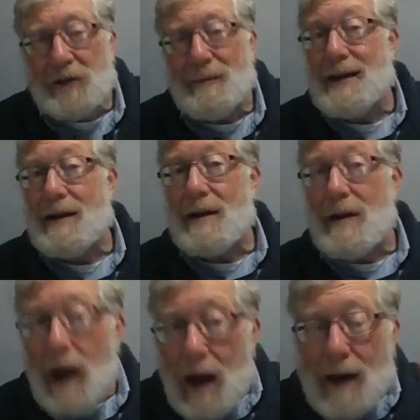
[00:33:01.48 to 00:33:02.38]
my
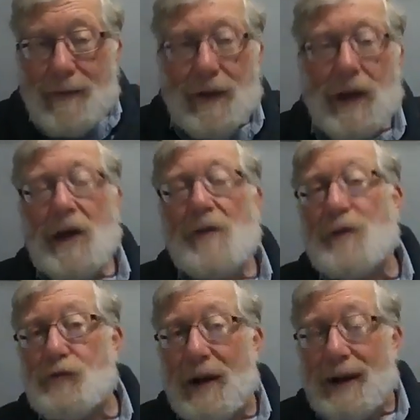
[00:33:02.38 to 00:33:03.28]
love
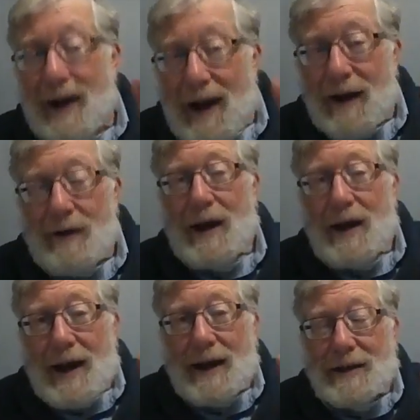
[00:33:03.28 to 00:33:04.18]
for Rachel
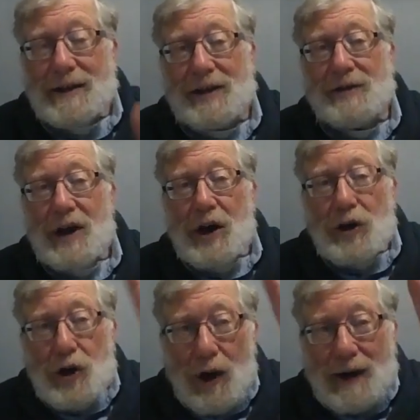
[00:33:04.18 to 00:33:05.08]
is that
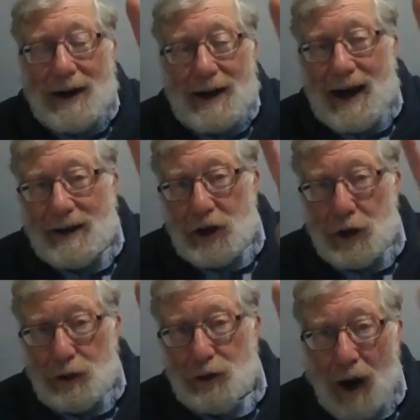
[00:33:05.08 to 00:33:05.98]
you're going to get
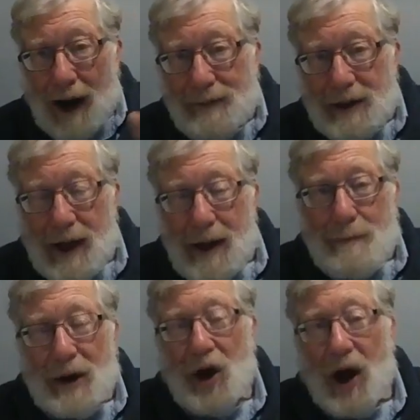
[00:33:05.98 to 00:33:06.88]
two tribes,
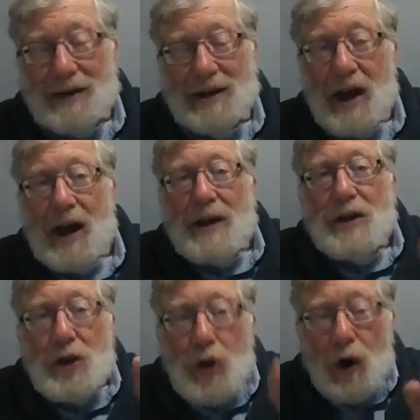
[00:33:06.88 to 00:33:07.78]
because
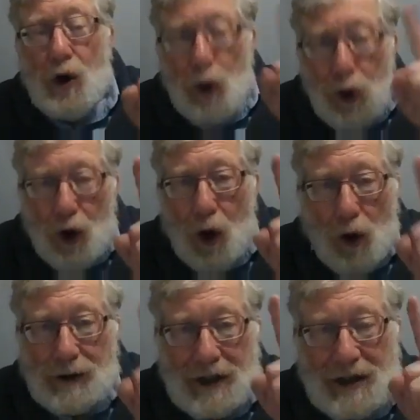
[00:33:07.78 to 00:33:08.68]
you're her
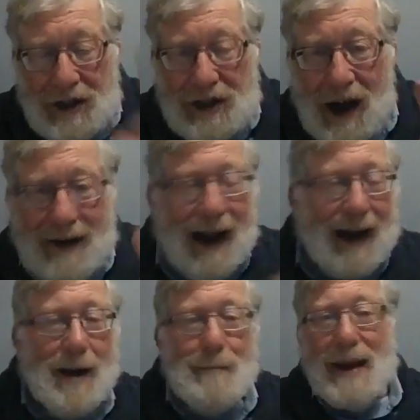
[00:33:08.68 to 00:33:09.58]
oldest son,
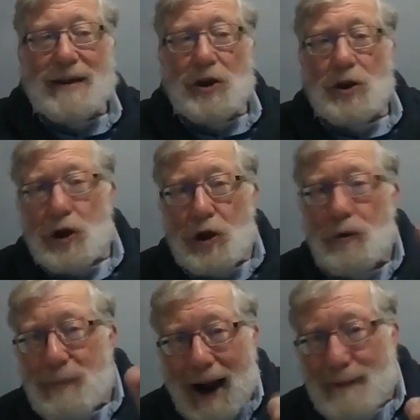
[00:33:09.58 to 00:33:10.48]
and I'm making you
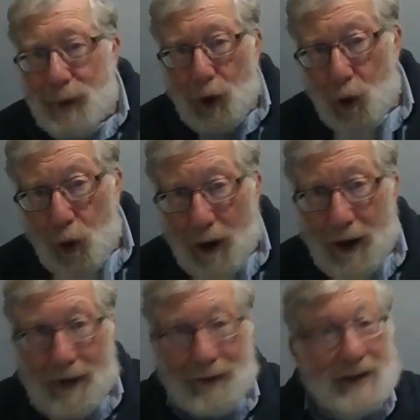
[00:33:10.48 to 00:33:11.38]
my bechor.
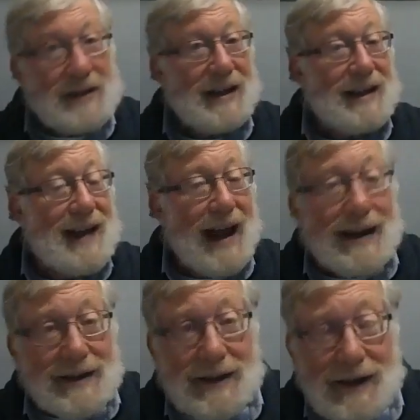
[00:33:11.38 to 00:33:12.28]
This is
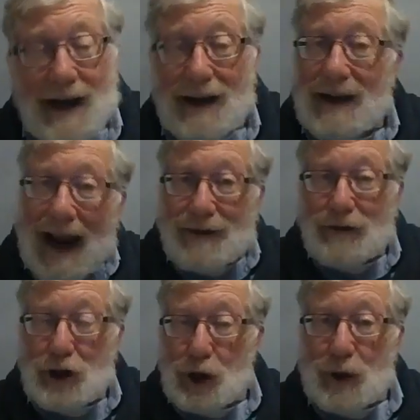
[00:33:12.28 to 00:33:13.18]
against later
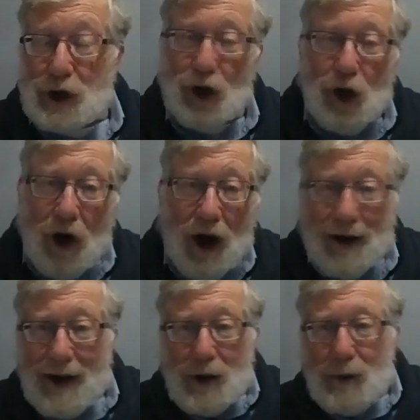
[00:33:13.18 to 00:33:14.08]
Jewish
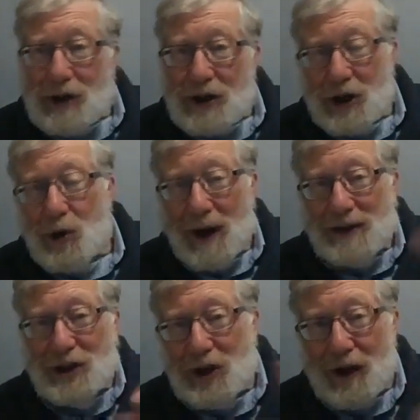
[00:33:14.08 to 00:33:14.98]
law, which is a
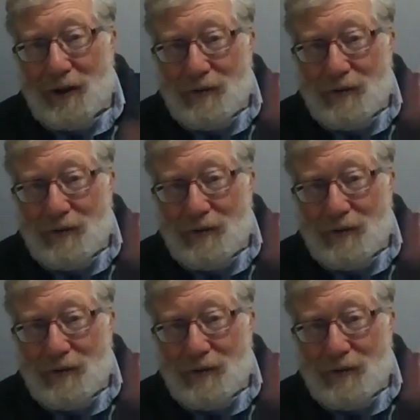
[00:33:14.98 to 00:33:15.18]
question on the